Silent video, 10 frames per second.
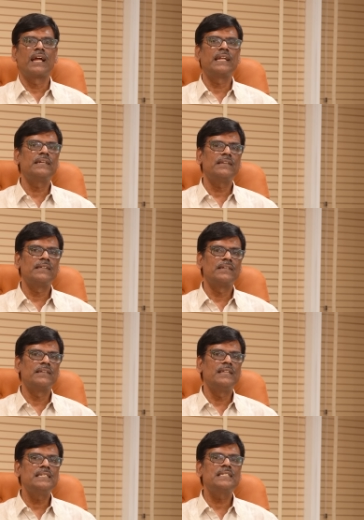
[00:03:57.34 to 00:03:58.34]
And
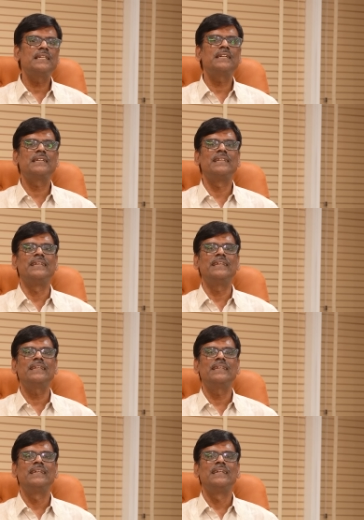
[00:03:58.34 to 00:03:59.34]

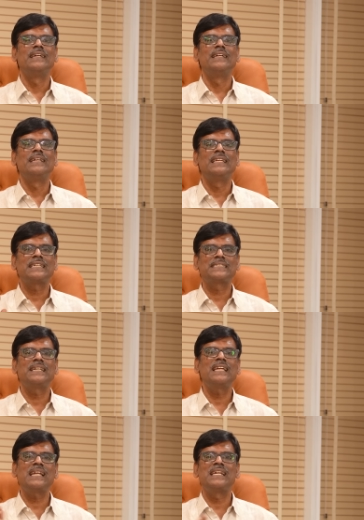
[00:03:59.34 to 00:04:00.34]
incidentally,
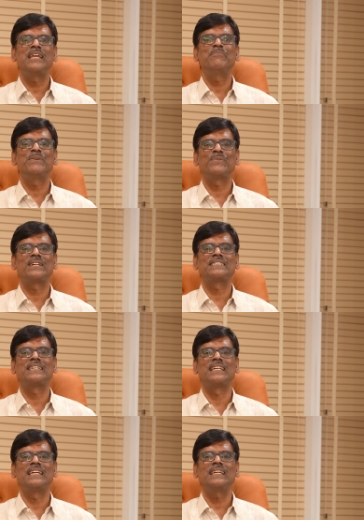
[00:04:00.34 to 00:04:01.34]
yesterday and day before
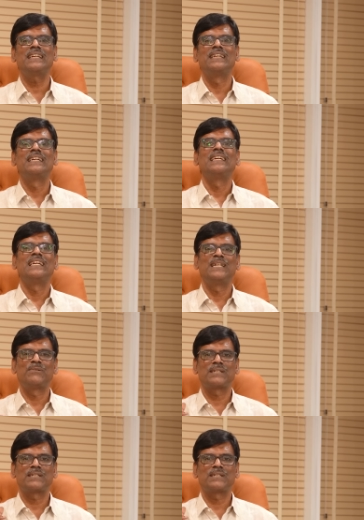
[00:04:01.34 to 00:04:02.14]
yesterday, it